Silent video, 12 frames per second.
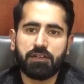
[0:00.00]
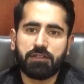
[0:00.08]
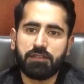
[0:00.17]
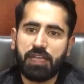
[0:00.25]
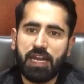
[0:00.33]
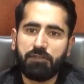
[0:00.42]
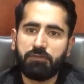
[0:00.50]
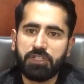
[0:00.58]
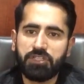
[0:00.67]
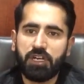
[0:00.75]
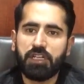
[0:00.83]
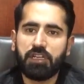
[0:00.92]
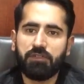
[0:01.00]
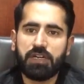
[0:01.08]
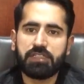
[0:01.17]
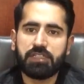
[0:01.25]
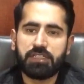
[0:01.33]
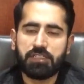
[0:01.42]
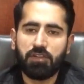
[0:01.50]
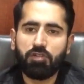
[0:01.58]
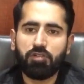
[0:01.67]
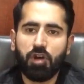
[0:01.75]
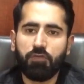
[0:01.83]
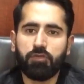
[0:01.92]
that which otherwise is
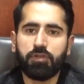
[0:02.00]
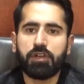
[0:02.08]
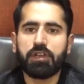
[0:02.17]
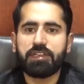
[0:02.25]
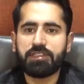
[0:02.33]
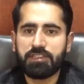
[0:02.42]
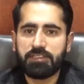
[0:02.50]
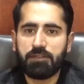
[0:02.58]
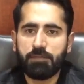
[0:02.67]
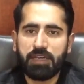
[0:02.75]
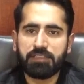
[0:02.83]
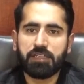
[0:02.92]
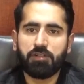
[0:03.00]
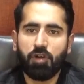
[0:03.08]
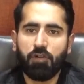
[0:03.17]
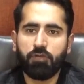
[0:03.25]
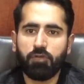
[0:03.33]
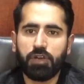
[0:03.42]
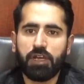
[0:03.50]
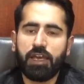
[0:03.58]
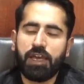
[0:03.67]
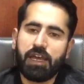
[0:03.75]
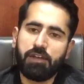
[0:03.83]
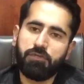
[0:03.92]
not lawful, necessity makes it lawful.
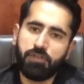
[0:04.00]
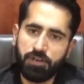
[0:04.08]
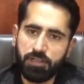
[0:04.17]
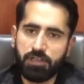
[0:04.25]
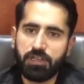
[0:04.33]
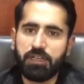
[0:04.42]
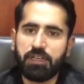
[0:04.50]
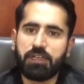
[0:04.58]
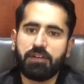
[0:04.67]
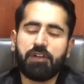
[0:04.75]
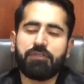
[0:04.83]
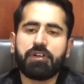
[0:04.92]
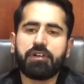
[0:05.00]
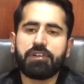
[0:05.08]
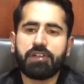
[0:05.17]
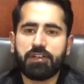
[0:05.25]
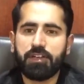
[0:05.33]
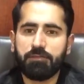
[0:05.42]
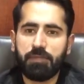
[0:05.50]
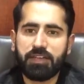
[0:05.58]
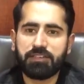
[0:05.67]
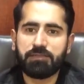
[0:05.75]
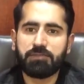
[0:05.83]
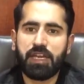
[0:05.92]
And further he referred certain
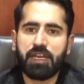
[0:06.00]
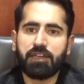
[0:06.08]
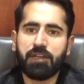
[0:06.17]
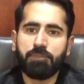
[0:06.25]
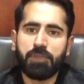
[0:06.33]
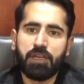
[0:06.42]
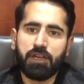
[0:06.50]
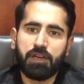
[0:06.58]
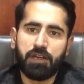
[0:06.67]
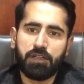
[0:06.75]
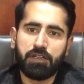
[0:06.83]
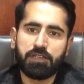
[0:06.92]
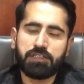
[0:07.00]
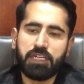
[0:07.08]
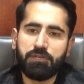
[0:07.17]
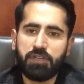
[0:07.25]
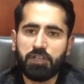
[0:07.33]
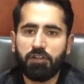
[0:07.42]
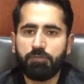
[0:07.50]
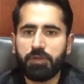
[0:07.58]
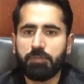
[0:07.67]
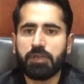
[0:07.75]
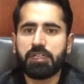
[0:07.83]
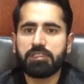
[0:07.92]
maxim that the safety of
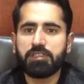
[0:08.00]
people is